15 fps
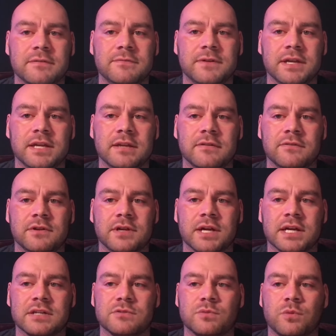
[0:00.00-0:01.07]
any of you
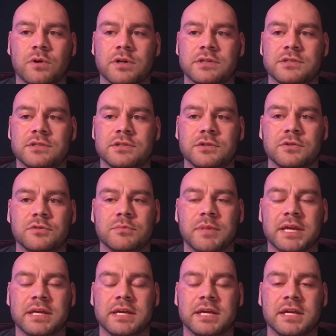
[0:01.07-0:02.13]
guys want to
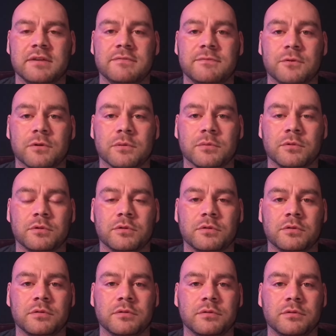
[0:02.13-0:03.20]
make a
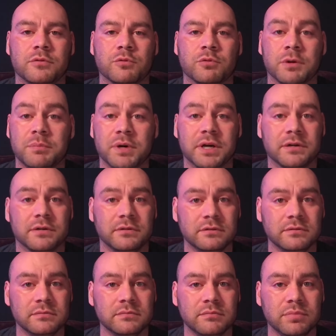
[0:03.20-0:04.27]
formal
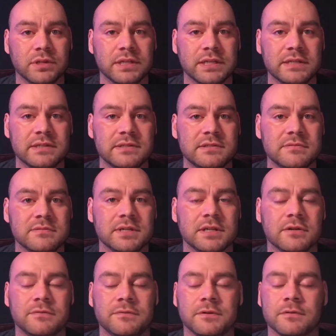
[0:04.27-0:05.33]
rebuttal, please, you
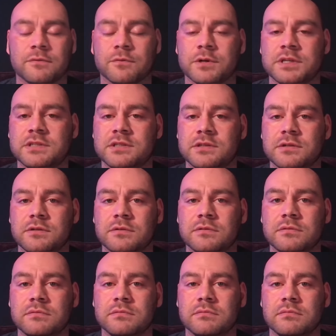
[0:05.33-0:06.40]
know, feel free to
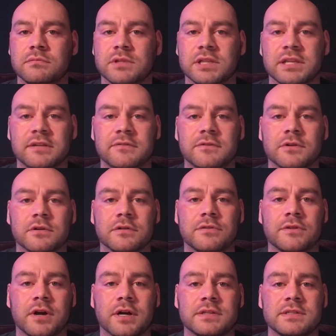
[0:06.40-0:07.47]
leave your
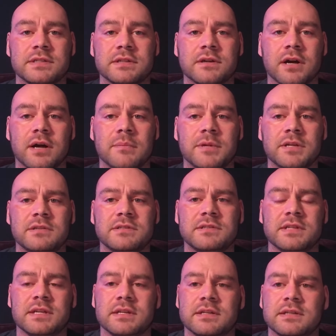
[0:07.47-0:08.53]
thoughts in the comments.
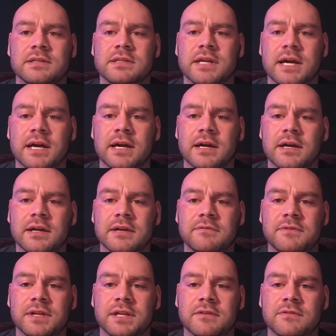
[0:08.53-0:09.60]
And
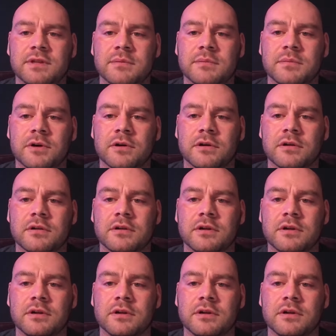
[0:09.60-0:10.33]
if any of them are